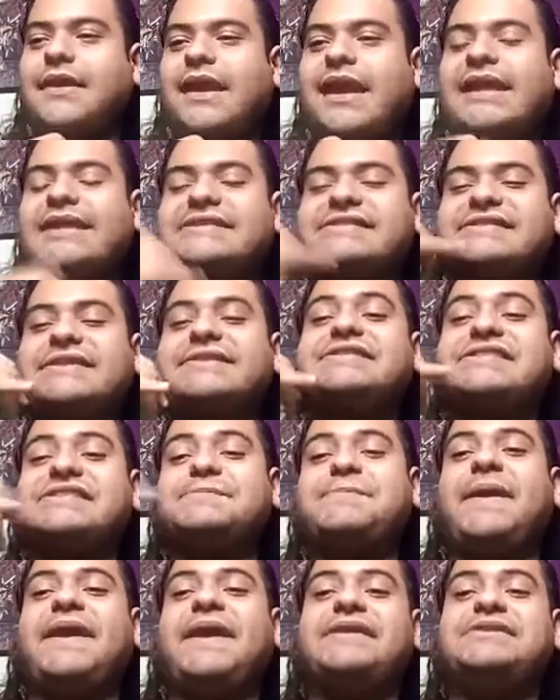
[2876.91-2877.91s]
And instead of
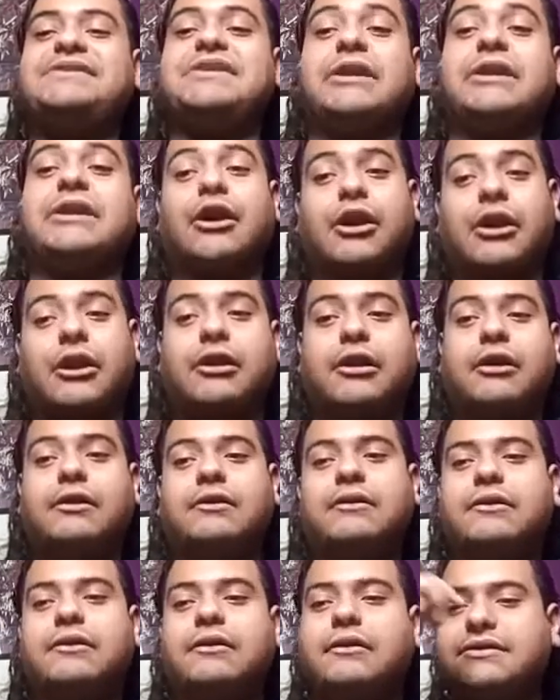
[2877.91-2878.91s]
just paging her
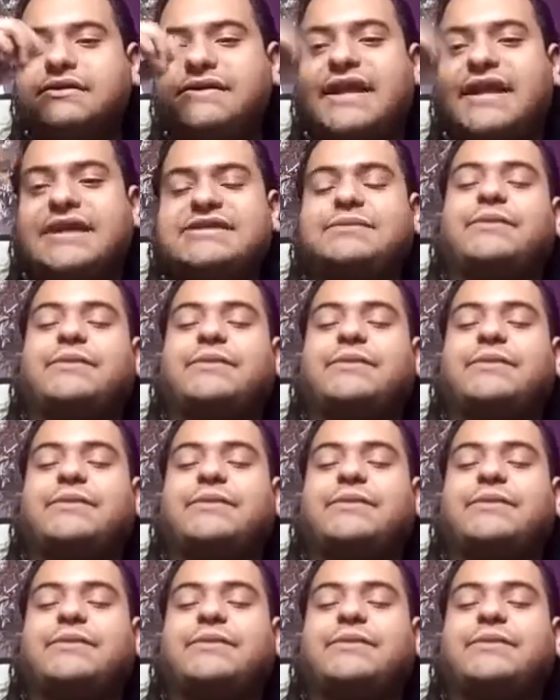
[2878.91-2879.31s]
that